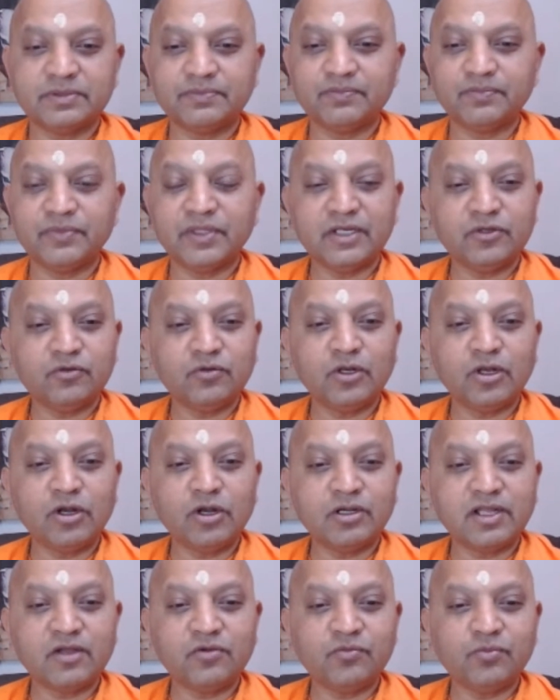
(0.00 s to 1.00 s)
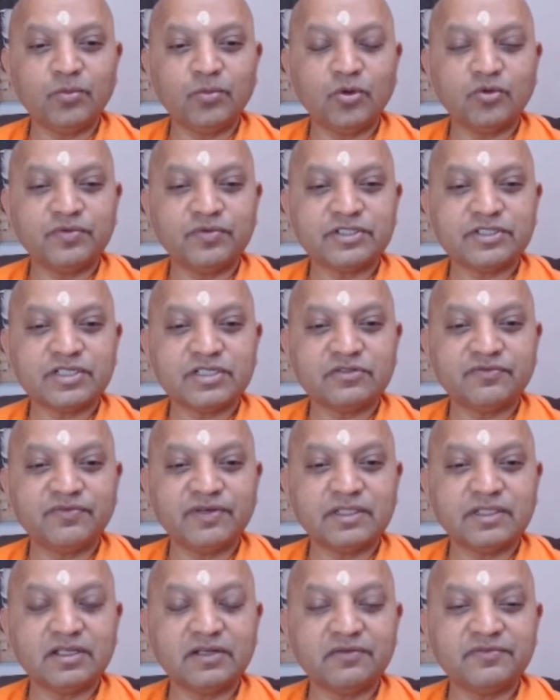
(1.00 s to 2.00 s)
Then you will not have more visions,
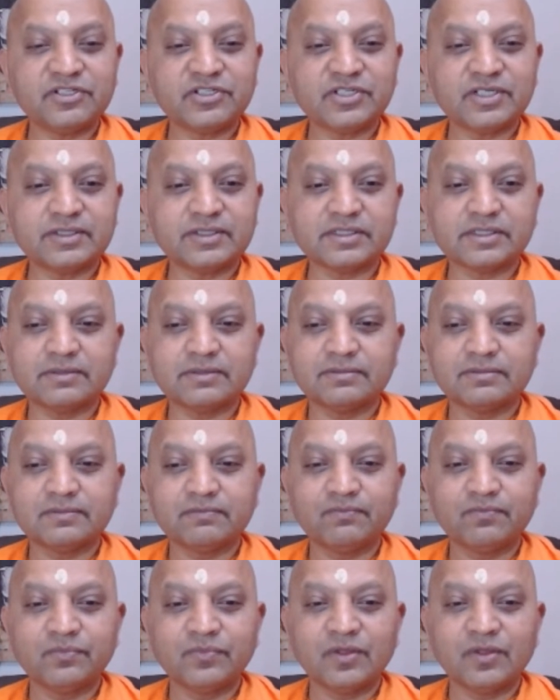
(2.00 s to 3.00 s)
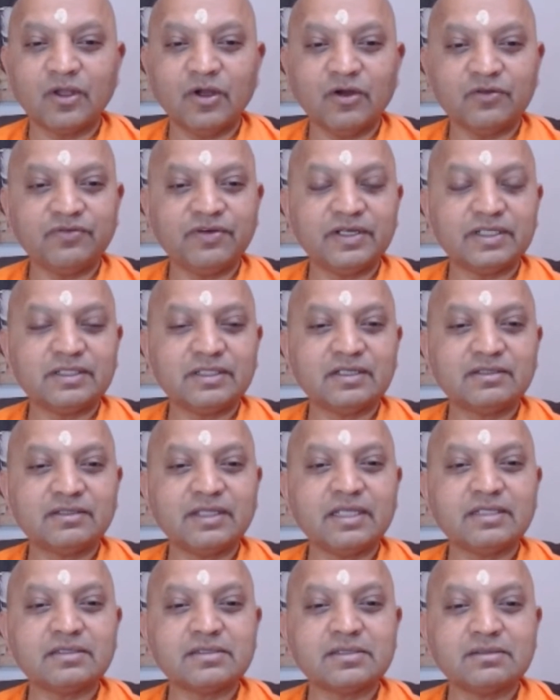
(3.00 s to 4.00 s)
further visions, or further
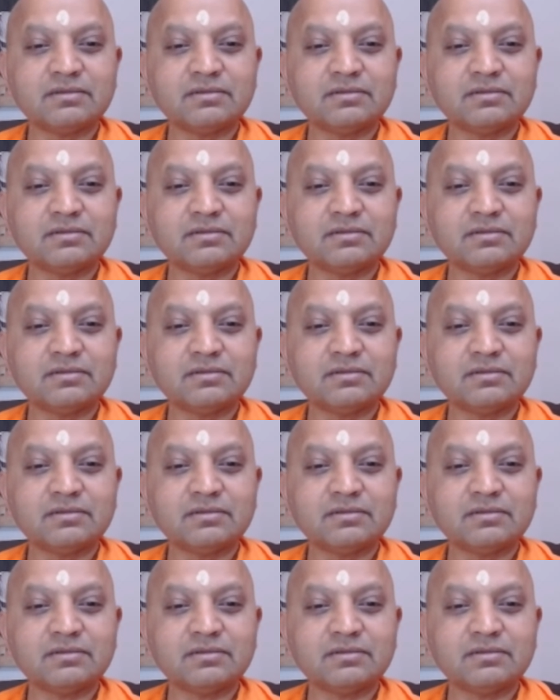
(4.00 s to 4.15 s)
things.